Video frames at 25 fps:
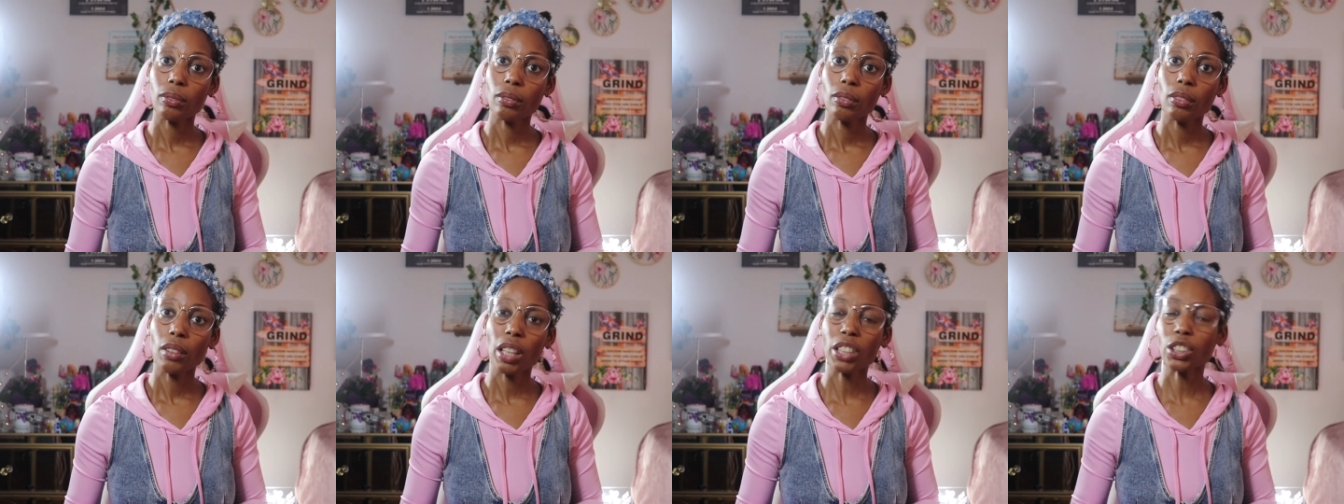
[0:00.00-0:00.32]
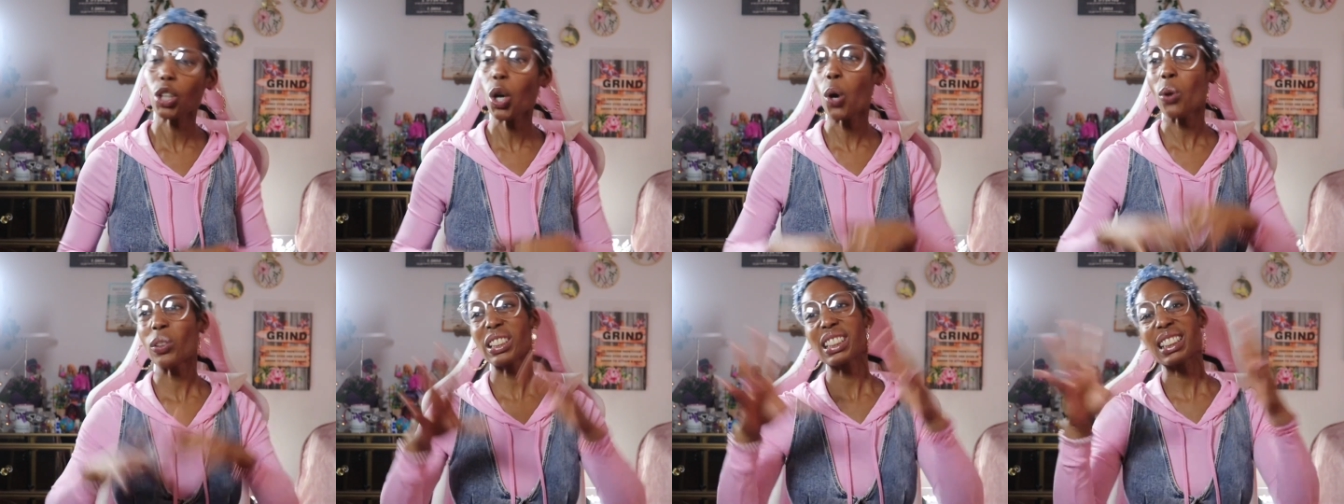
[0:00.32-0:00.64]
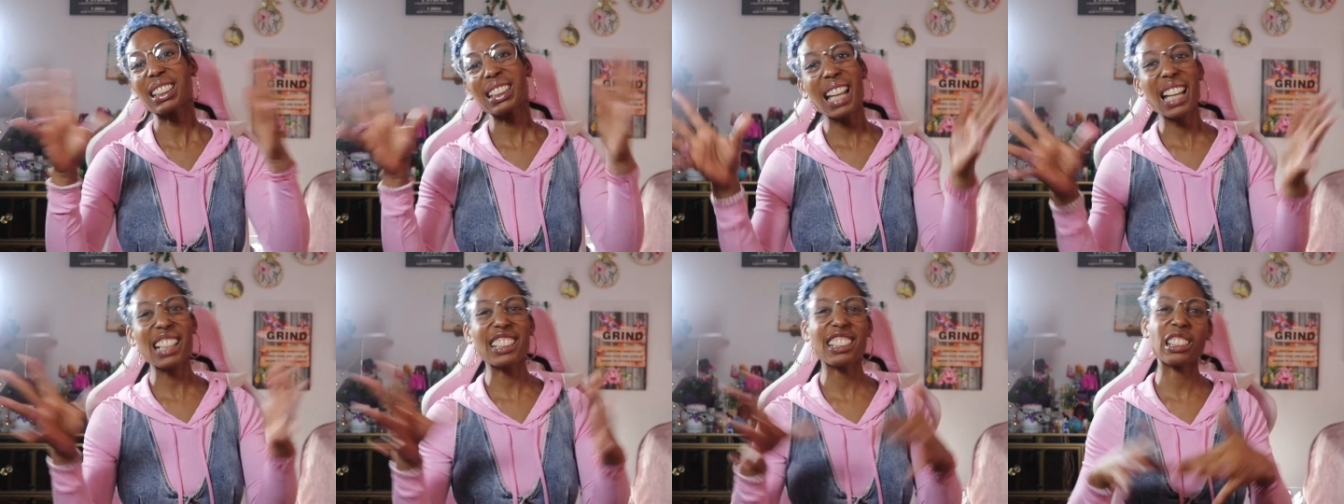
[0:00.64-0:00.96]
This whole
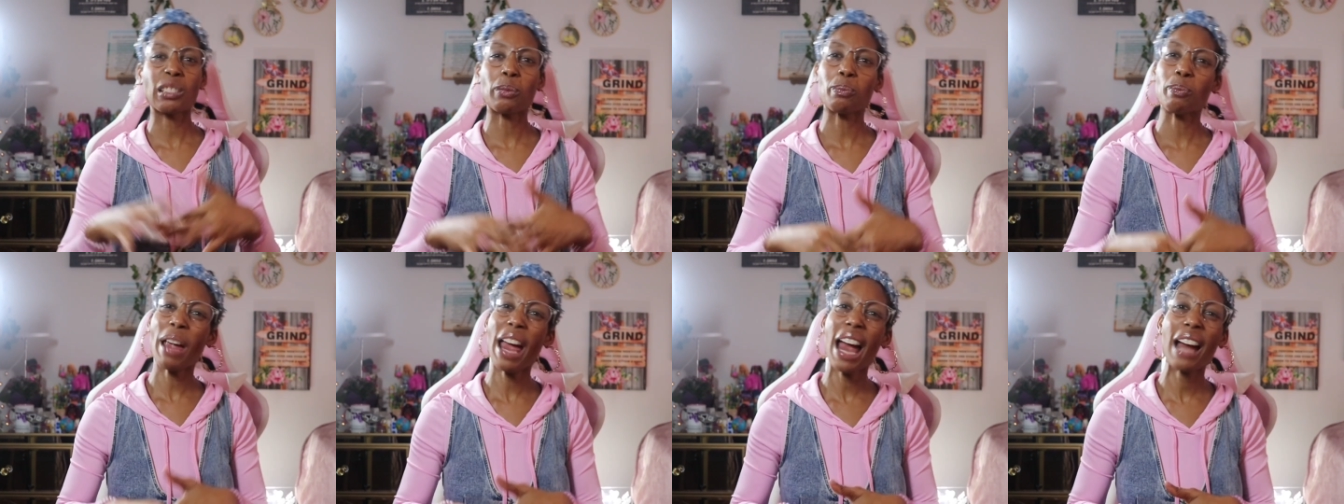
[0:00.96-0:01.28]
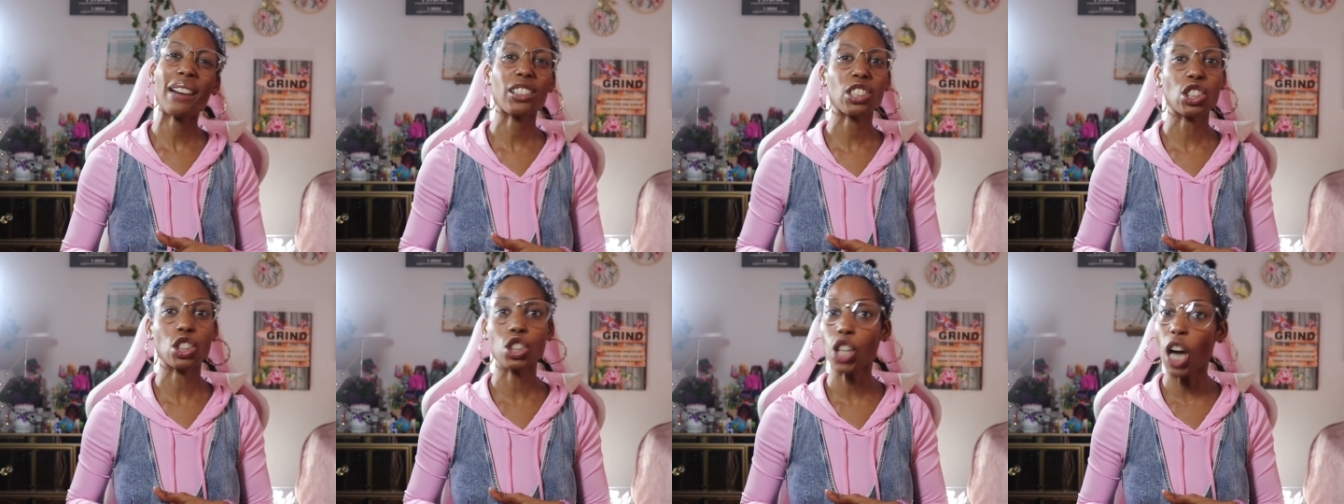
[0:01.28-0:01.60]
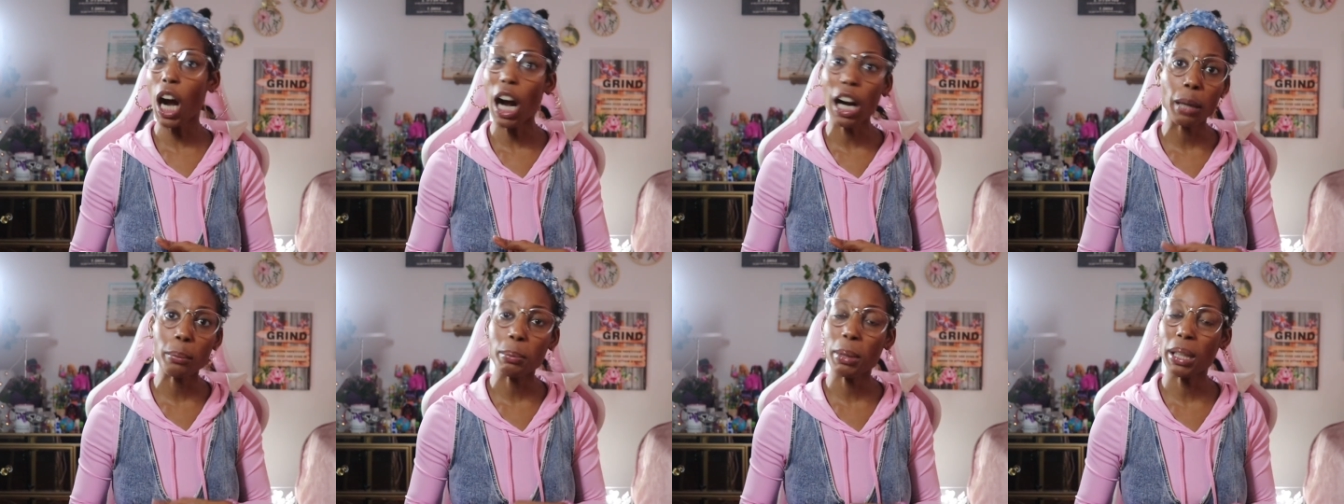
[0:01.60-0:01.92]
sex is marriage
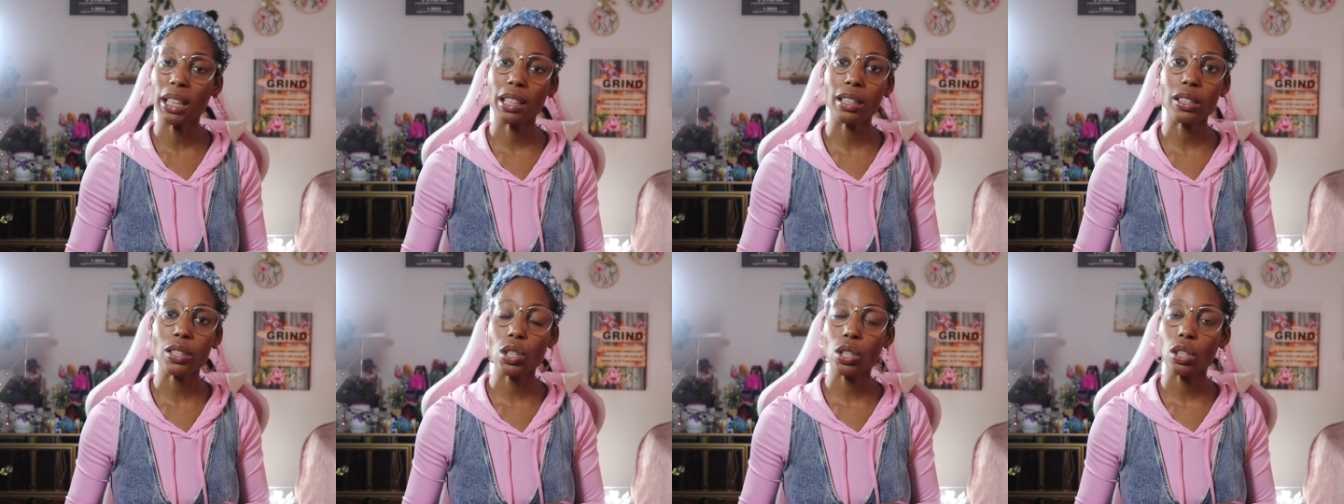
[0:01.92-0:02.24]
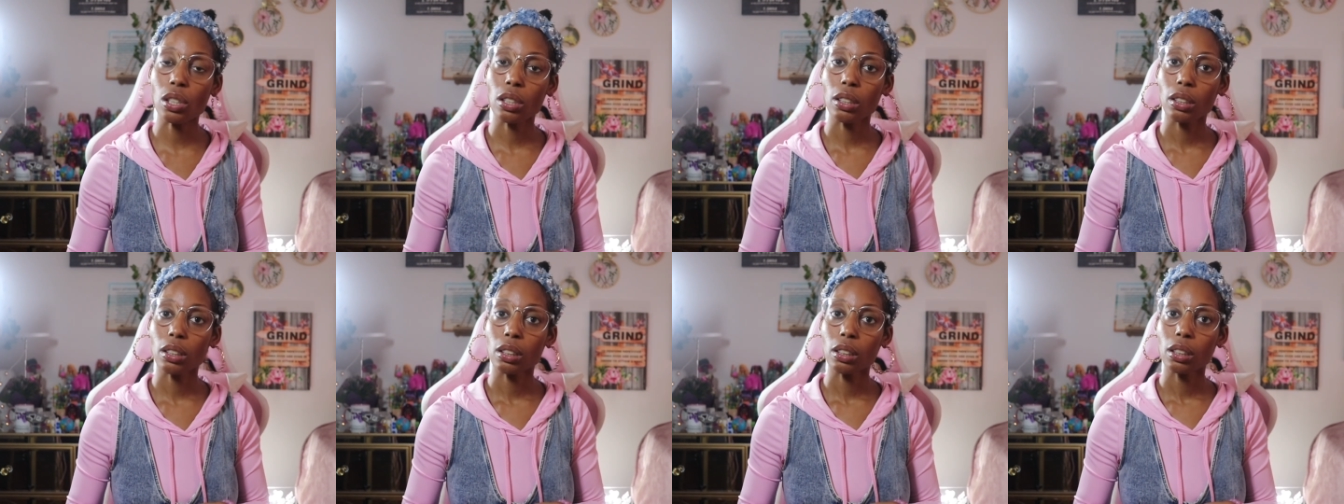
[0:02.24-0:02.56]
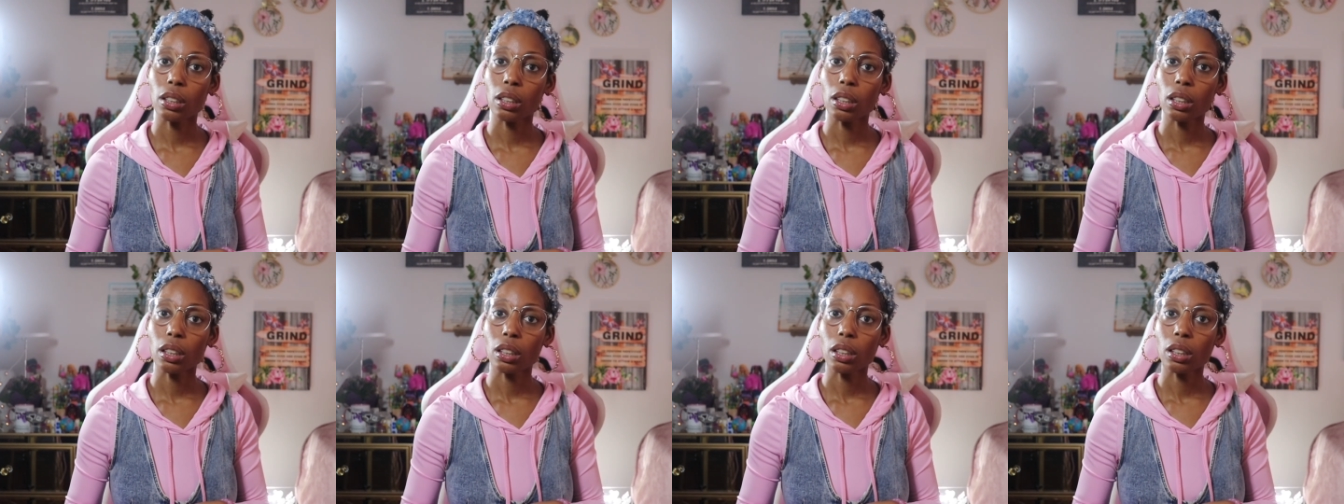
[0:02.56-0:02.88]
garbage.
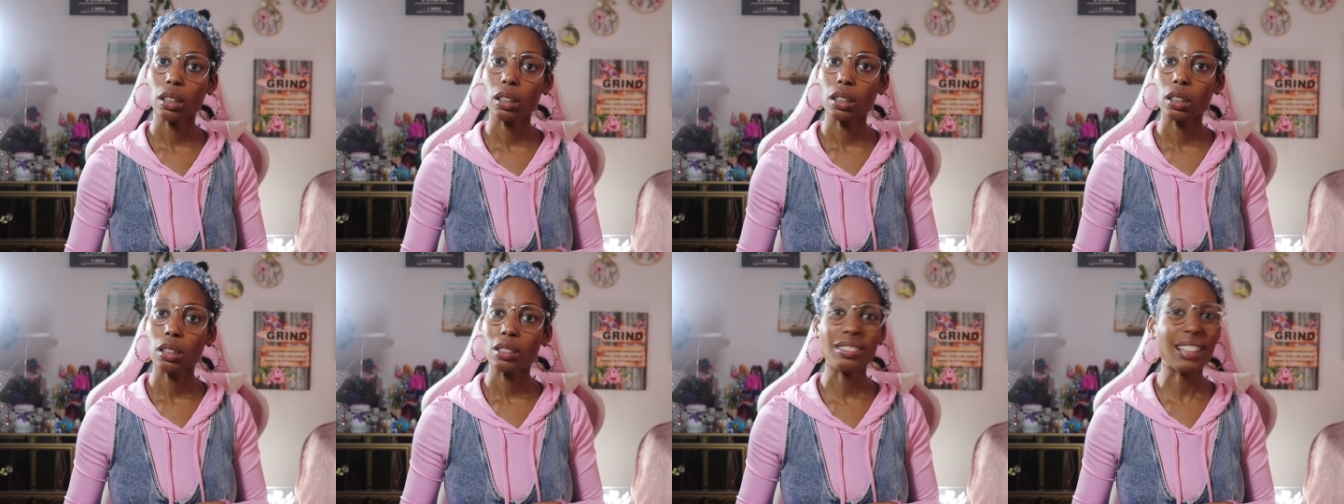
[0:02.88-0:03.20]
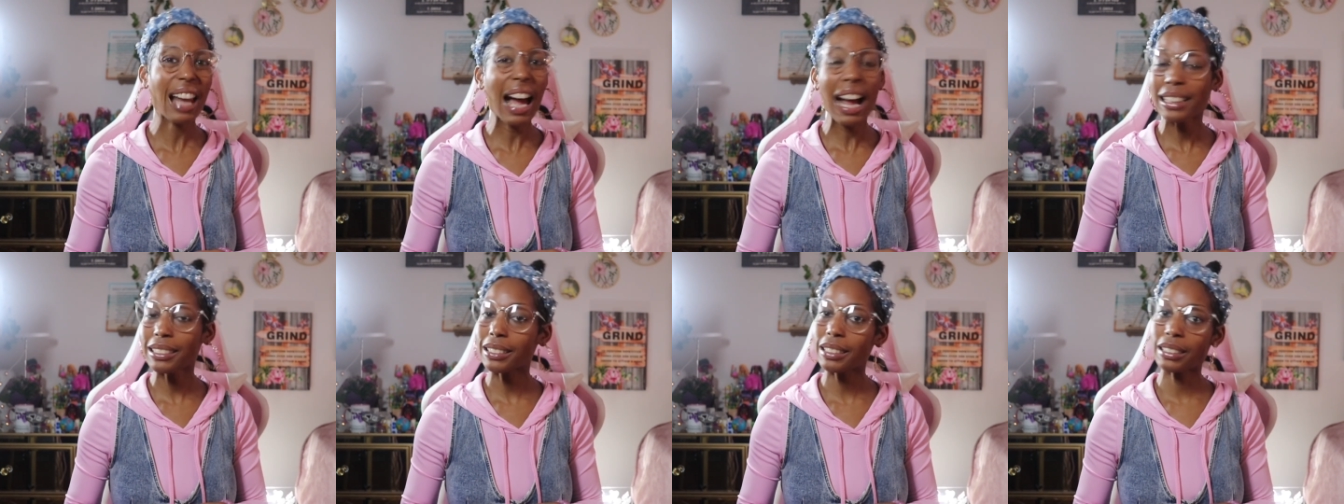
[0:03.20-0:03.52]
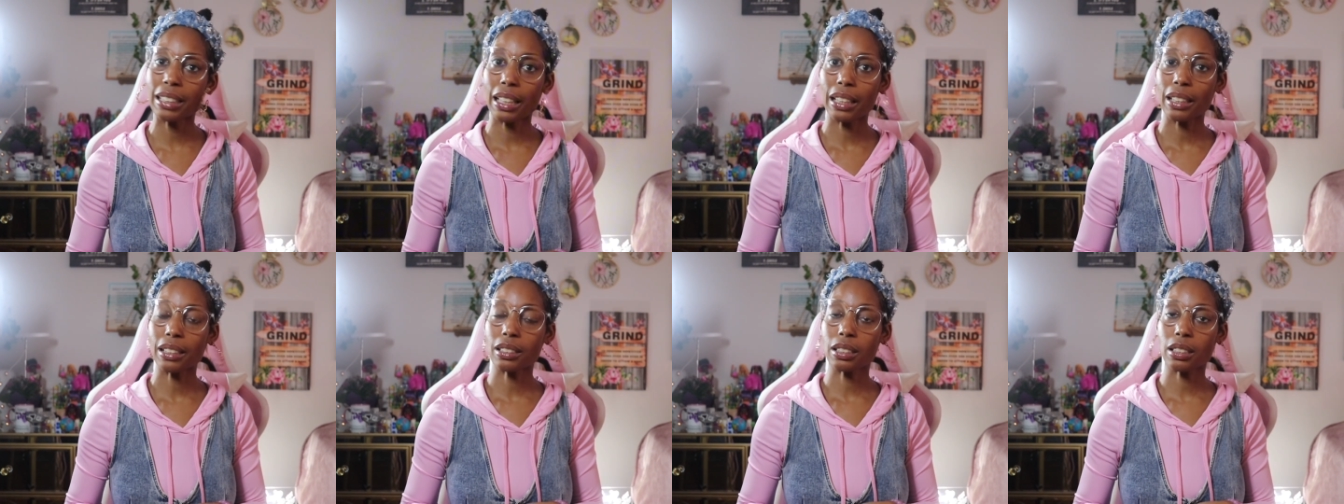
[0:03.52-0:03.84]

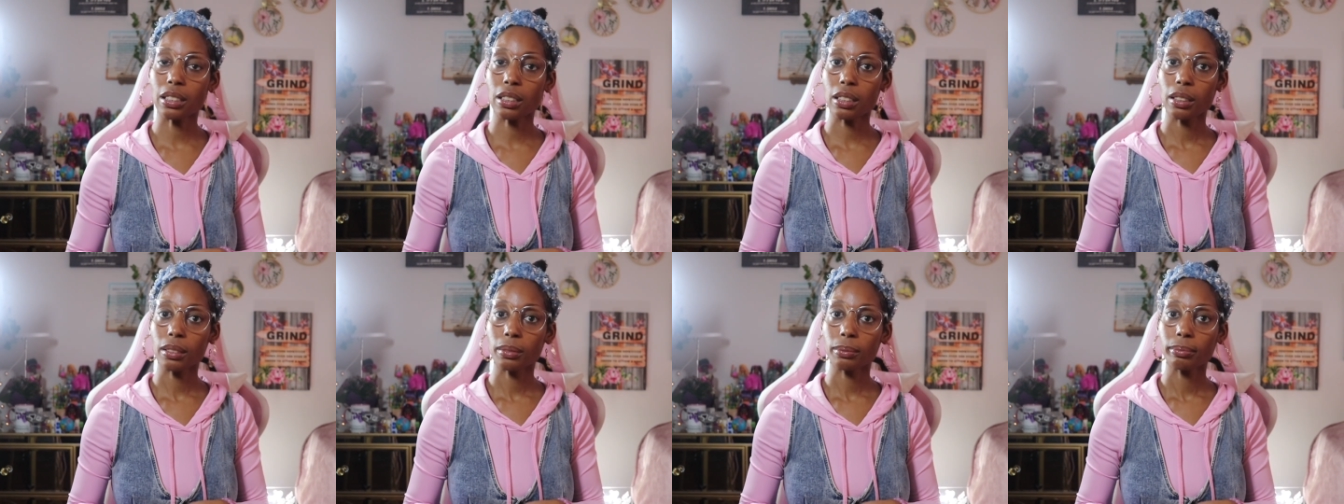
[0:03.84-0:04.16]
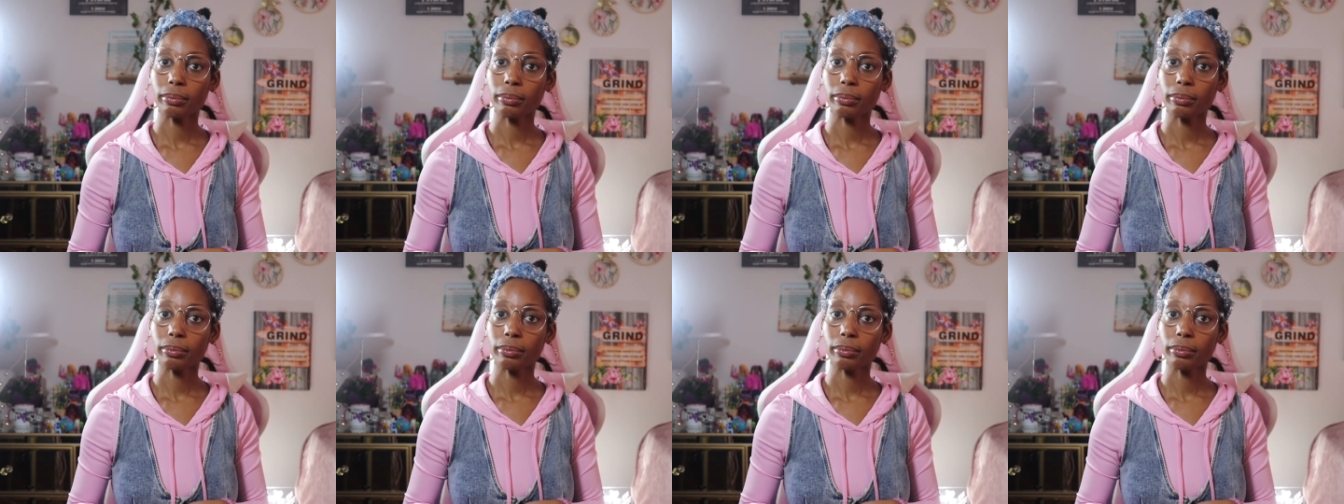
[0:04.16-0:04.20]
Nonsense.